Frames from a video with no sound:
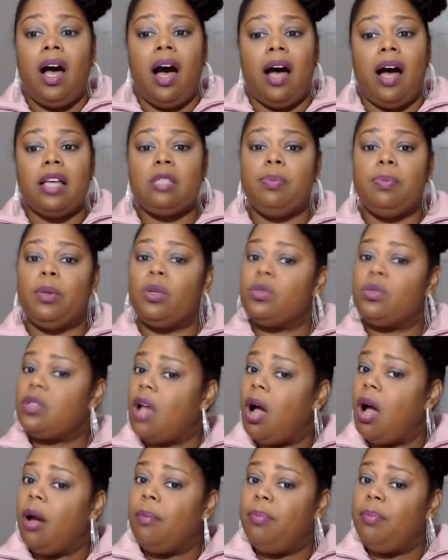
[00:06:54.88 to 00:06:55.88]
hospitals
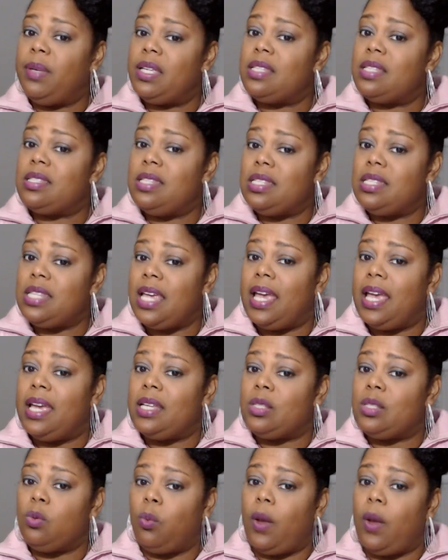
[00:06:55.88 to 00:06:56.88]
are a business
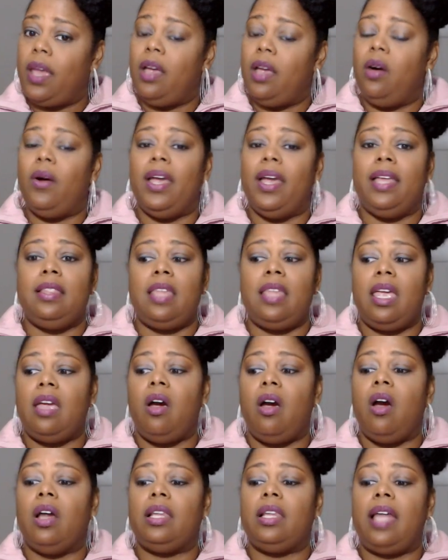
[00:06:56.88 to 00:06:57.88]
as well, and they
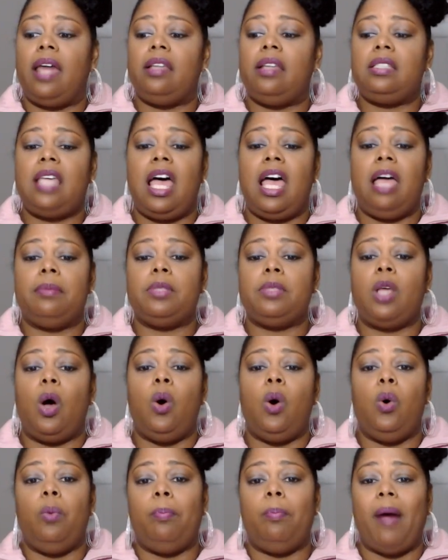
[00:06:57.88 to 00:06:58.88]
are a lot of times
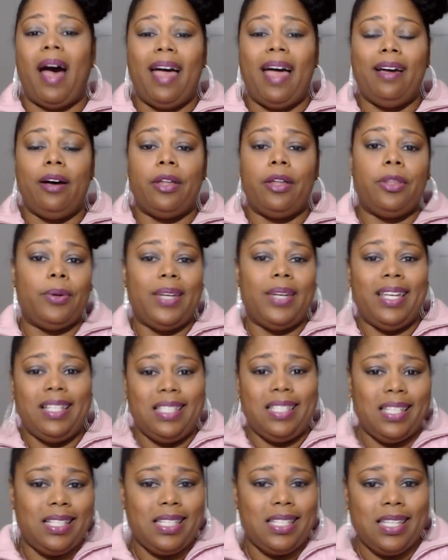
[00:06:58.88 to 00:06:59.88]
owned by other
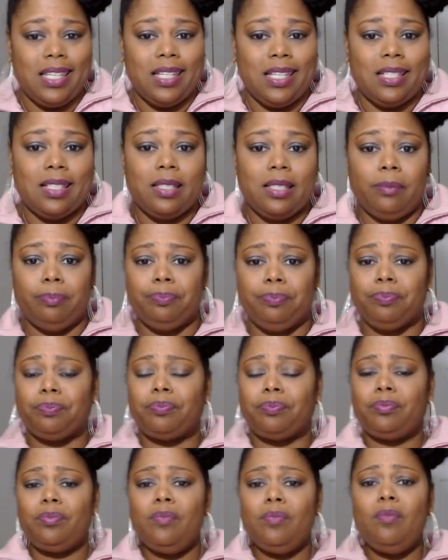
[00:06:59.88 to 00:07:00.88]
entities.
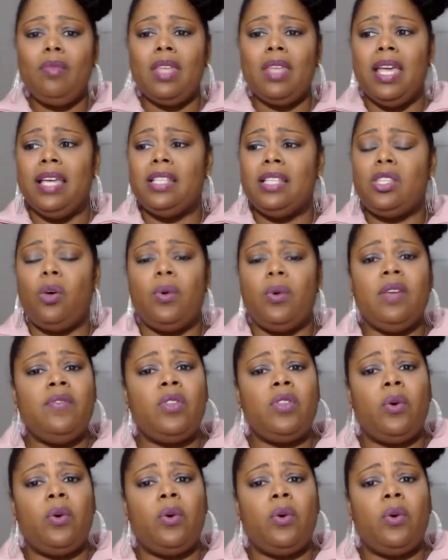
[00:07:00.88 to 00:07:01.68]
And so even